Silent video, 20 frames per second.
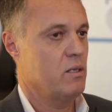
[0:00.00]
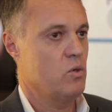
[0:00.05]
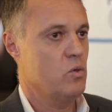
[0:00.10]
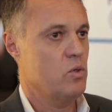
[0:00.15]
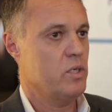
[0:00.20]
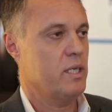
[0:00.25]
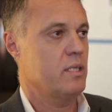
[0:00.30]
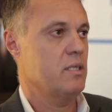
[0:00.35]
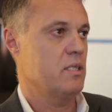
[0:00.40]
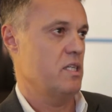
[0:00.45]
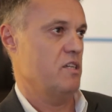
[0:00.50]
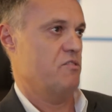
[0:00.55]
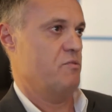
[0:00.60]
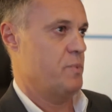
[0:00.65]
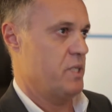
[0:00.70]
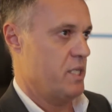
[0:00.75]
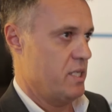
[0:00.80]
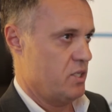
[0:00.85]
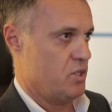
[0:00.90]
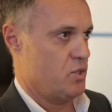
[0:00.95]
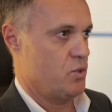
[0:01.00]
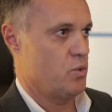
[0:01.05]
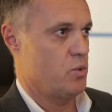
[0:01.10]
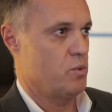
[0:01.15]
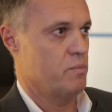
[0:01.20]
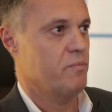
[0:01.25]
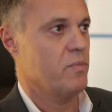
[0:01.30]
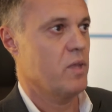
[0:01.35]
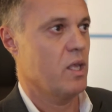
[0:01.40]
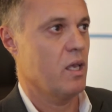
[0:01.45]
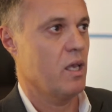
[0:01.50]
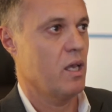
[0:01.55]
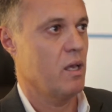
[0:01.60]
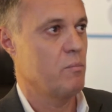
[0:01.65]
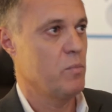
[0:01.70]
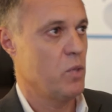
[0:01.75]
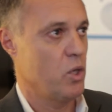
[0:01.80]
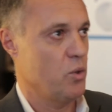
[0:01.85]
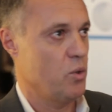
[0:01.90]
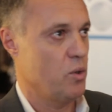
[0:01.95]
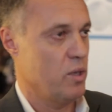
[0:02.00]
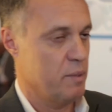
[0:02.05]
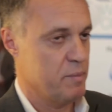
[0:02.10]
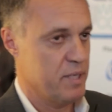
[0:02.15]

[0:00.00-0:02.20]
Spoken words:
look at the FPSO model.